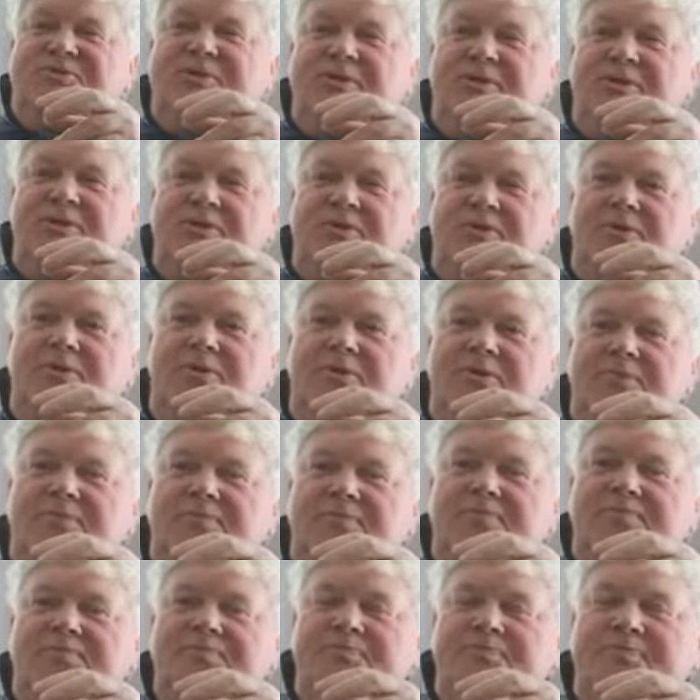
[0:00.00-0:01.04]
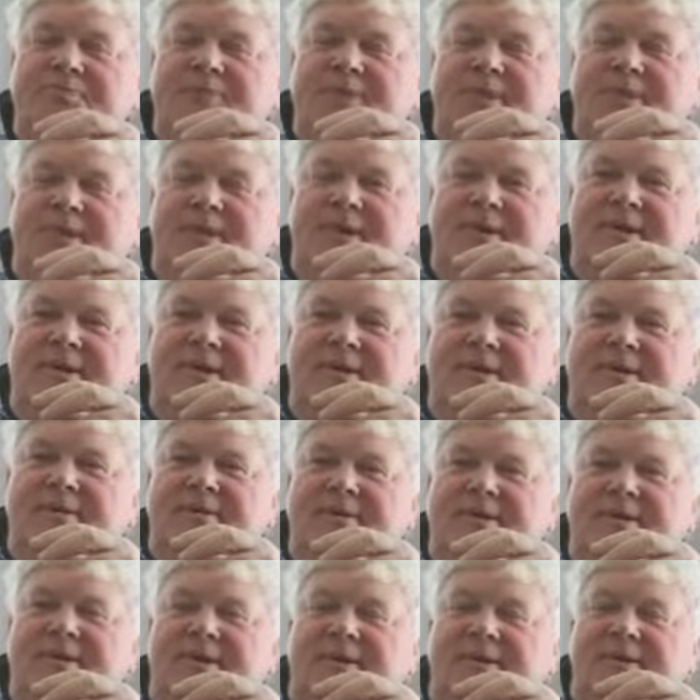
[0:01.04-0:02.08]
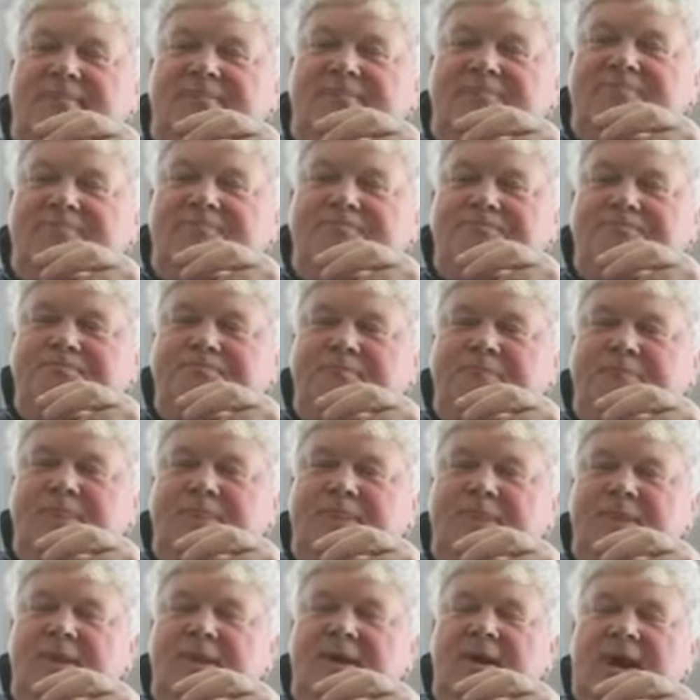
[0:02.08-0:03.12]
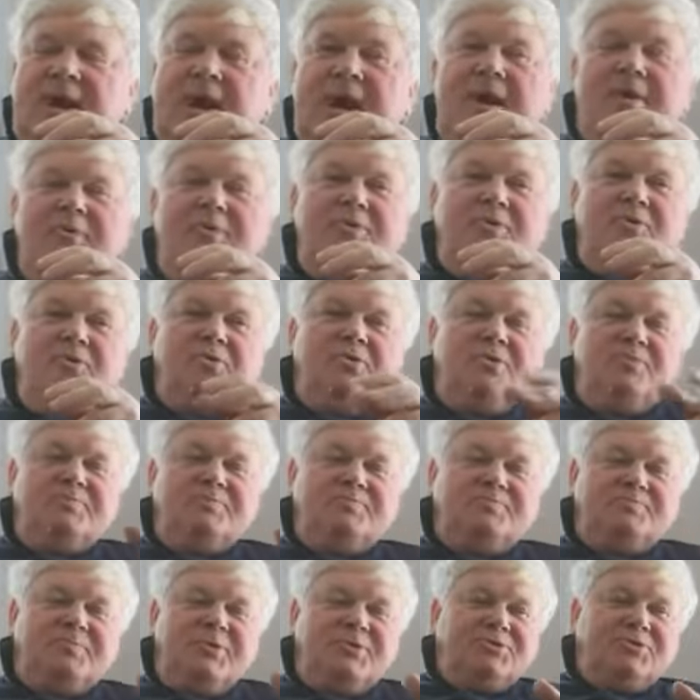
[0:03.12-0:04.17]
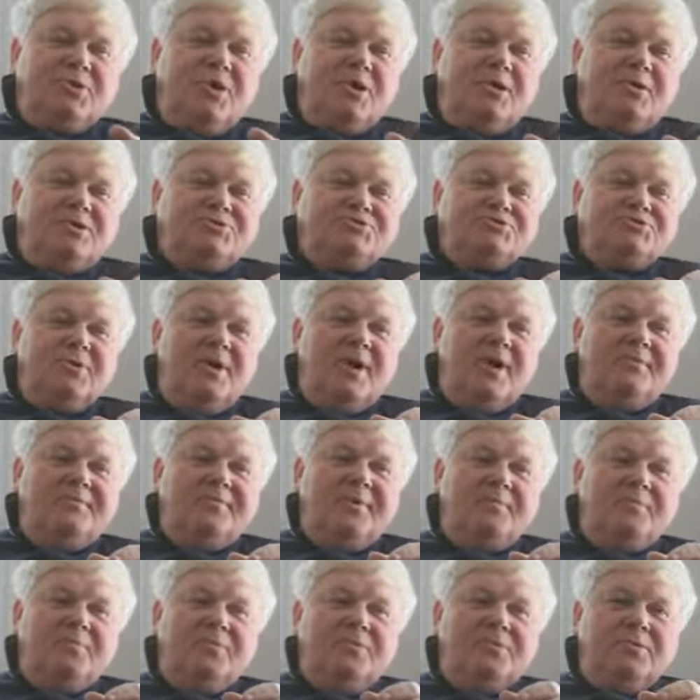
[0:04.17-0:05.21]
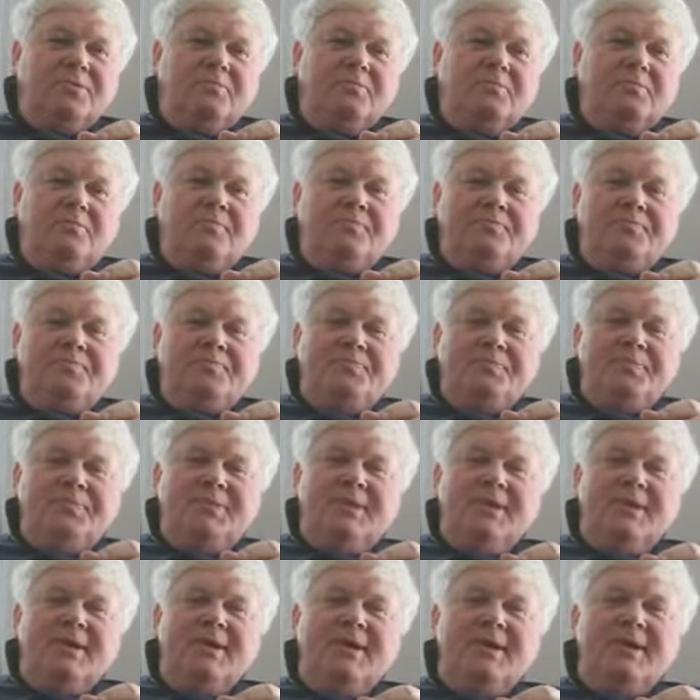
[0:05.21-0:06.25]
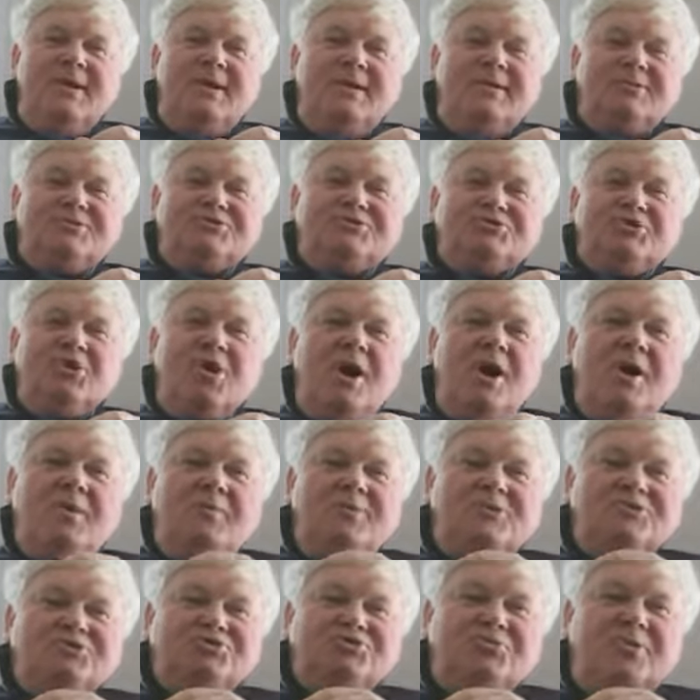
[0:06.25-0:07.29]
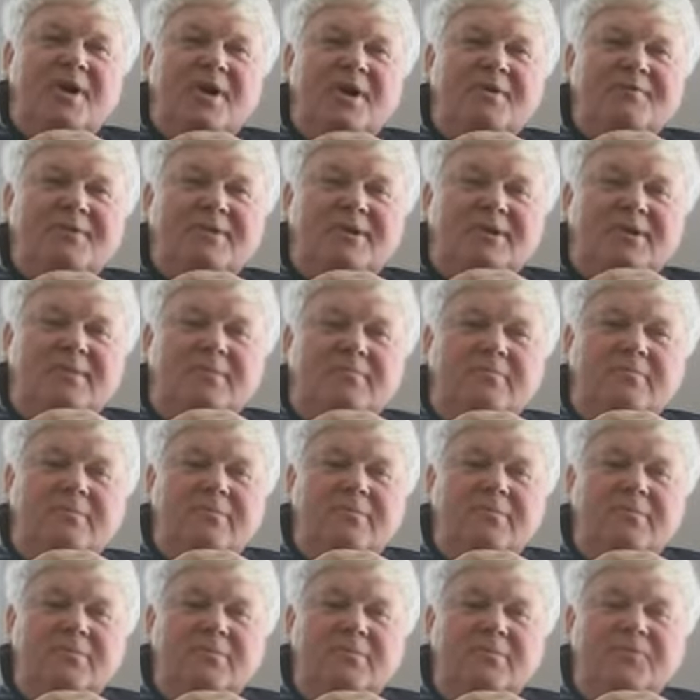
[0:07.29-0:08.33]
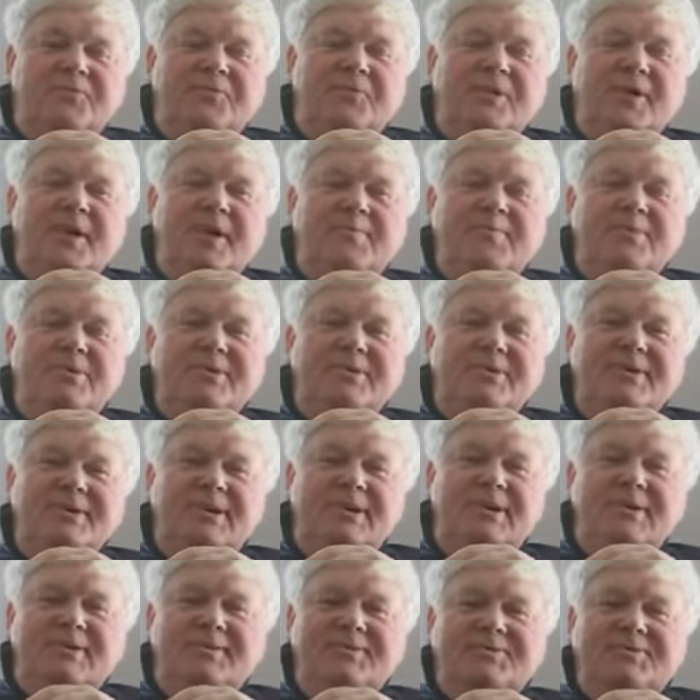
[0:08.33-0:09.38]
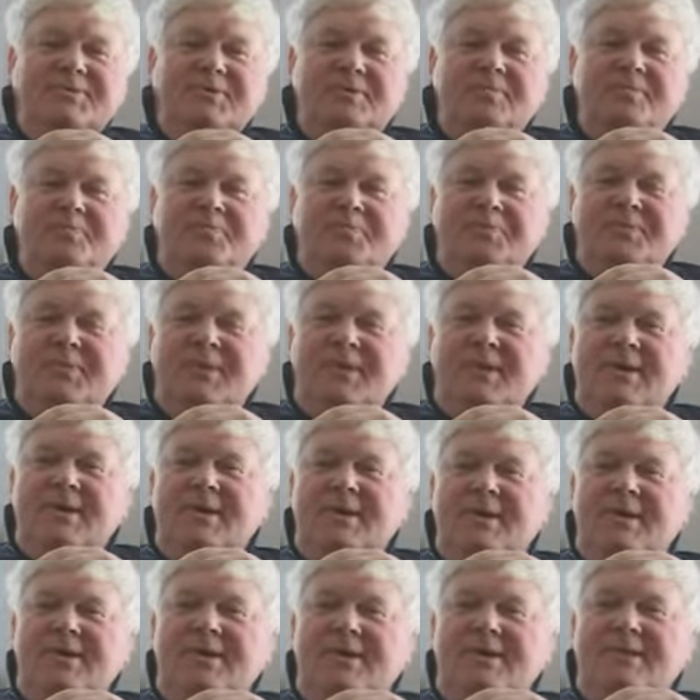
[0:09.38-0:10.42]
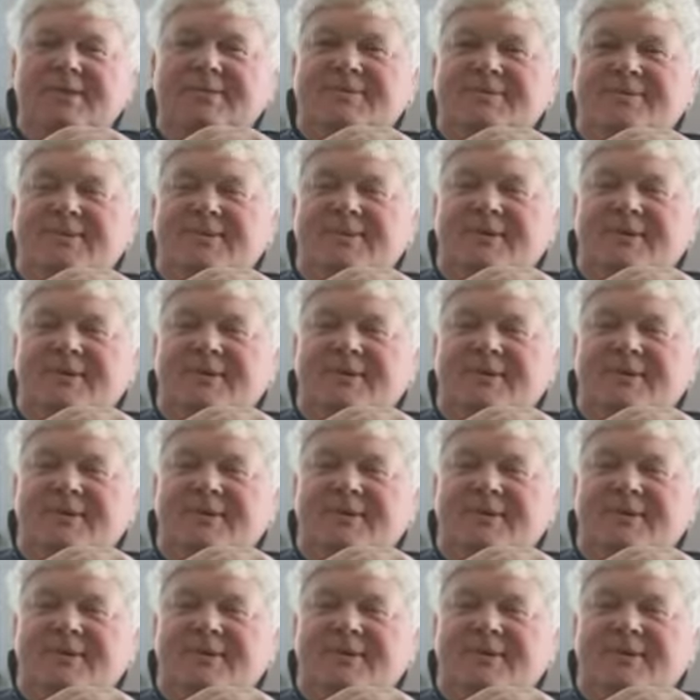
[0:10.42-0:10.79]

feeling good, and I would go to McDonald's drive-up with him, and Scott was driving him for a couple of days, and